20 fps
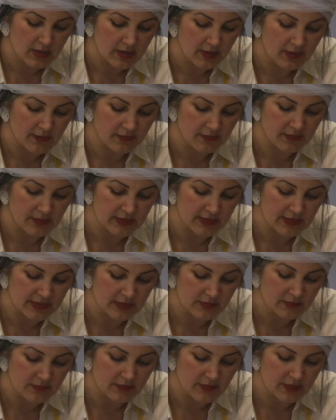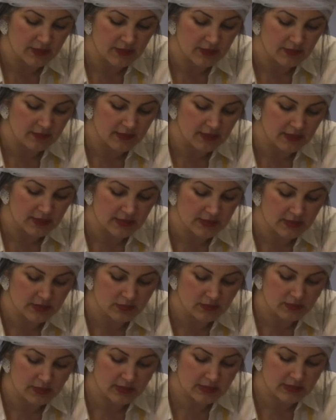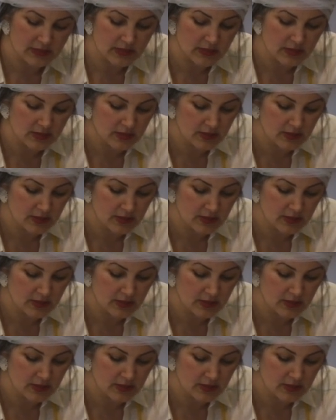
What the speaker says: of this very, very sweet,